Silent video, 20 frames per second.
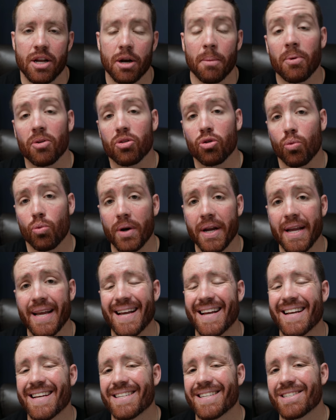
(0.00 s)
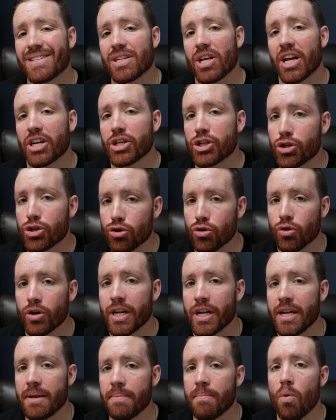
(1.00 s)
Number three is
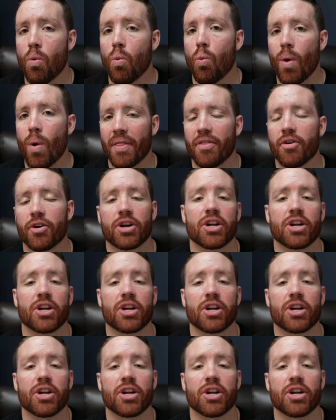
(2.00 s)
extreme weather